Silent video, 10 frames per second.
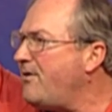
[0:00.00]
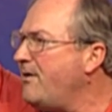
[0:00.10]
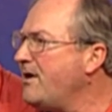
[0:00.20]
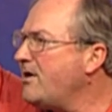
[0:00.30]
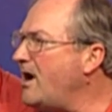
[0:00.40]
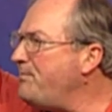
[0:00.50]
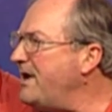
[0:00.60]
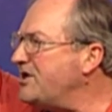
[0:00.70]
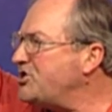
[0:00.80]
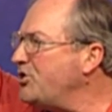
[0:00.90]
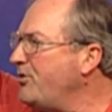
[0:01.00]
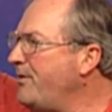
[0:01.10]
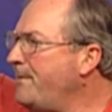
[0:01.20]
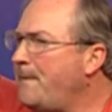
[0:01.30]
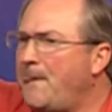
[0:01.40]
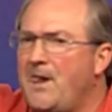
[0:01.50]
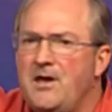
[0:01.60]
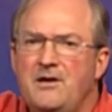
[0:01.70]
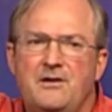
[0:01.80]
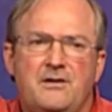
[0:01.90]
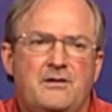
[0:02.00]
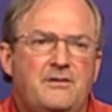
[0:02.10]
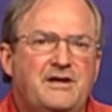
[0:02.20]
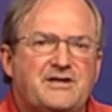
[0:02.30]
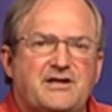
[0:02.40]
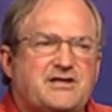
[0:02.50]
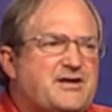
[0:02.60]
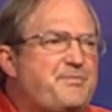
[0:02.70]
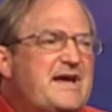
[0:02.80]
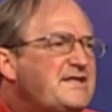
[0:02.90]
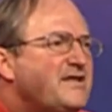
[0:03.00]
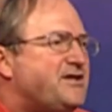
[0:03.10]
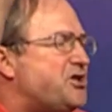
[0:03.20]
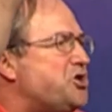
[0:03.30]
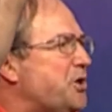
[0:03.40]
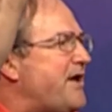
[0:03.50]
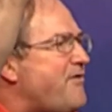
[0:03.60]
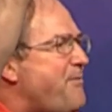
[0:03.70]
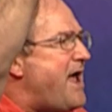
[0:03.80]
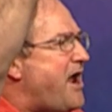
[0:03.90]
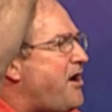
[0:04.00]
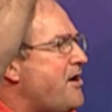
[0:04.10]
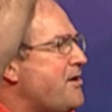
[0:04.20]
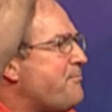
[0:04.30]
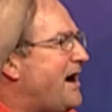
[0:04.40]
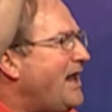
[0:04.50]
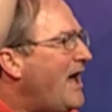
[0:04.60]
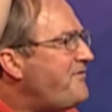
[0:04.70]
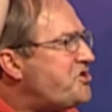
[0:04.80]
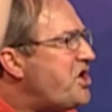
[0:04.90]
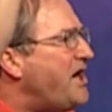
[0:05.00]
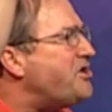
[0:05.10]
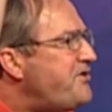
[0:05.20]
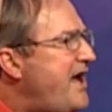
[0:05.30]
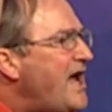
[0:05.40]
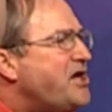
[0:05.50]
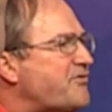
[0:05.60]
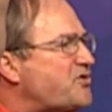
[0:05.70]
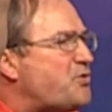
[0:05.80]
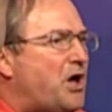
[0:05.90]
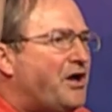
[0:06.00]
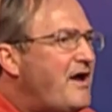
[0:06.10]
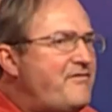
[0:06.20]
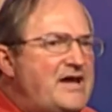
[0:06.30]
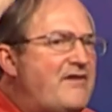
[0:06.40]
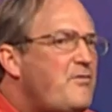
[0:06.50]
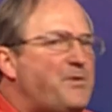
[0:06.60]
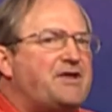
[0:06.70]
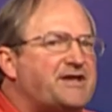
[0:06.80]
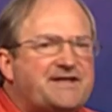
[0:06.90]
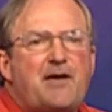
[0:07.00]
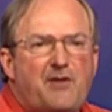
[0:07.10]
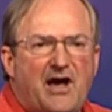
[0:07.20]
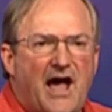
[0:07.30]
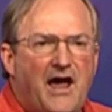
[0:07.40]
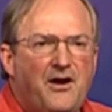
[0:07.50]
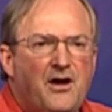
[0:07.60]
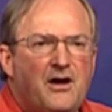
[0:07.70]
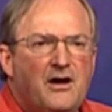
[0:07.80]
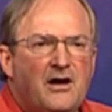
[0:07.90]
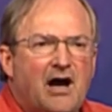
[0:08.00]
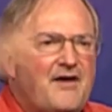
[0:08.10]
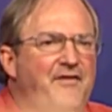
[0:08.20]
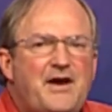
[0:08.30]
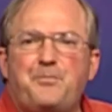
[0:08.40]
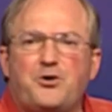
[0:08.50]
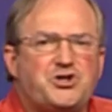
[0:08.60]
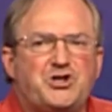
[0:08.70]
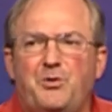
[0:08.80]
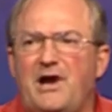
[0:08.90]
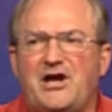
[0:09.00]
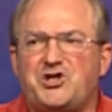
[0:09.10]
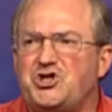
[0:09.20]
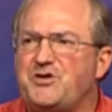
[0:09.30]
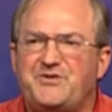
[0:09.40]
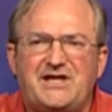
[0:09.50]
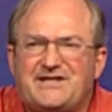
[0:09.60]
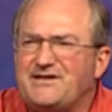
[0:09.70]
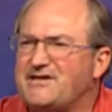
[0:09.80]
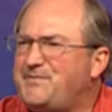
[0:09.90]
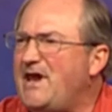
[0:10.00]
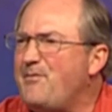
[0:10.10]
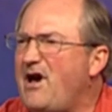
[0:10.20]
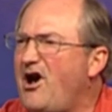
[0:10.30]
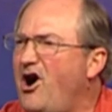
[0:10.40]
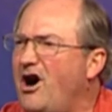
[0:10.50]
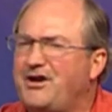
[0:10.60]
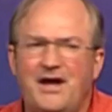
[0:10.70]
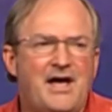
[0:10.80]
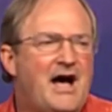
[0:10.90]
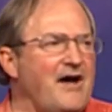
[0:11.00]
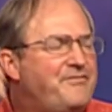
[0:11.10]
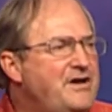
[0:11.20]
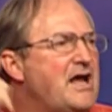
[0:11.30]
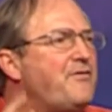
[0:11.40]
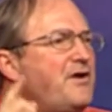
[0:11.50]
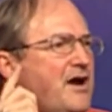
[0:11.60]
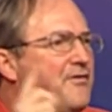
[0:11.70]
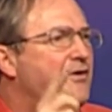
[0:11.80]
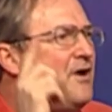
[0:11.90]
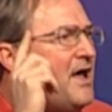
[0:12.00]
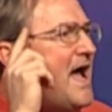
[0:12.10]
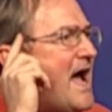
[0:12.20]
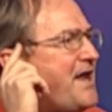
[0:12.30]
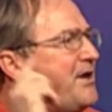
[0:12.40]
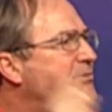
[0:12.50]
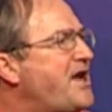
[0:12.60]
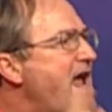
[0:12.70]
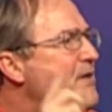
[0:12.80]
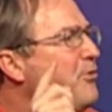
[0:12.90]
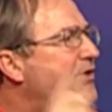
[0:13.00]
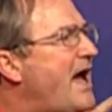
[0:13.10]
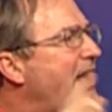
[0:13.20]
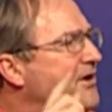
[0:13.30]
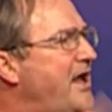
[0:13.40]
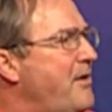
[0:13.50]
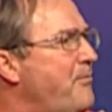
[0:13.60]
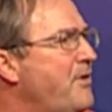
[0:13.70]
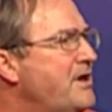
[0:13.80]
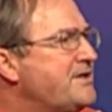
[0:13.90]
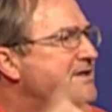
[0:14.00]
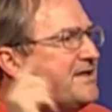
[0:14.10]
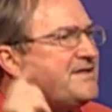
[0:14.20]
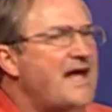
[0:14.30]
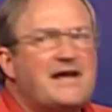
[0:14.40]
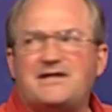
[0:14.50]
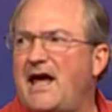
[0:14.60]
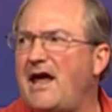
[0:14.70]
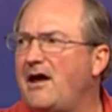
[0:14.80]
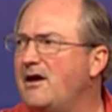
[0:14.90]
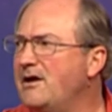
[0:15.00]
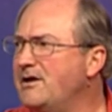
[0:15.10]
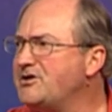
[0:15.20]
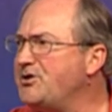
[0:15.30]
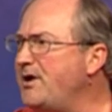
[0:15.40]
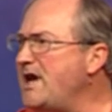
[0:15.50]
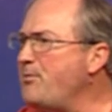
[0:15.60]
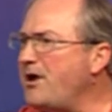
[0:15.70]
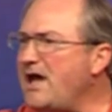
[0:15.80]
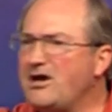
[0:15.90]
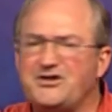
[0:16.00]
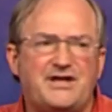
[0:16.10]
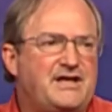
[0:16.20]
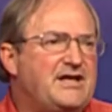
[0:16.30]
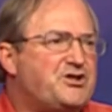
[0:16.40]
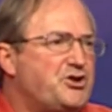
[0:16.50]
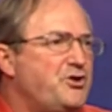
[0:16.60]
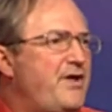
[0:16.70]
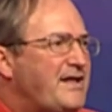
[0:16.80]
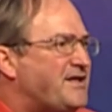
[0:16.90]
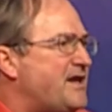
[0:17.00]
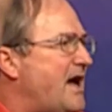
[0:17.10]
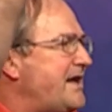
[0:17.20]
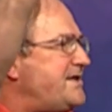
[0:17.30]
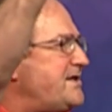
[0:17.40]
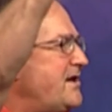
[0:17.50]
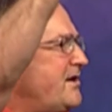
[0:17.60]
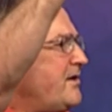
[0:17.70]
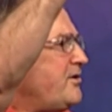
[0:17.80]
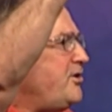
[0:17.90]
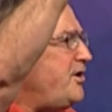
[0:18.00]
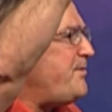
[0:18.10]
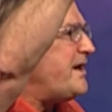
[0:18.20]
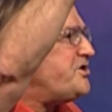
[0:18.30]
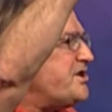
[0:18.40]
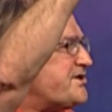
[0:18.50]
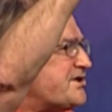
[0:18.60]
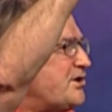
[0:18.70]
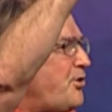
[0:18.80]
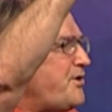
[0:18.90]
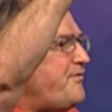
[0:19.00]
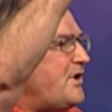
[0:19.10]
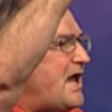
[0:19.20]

God bless you. These it's the best decision you'll ever make. My life changed at the age of 12, and I've never been the same again. I've had a personal relationship. Jesus has been in my heart. I've never, never had a day without him since that day. Is there anybody else that needs to do that tonight? You need to make Jesus Lord of your life.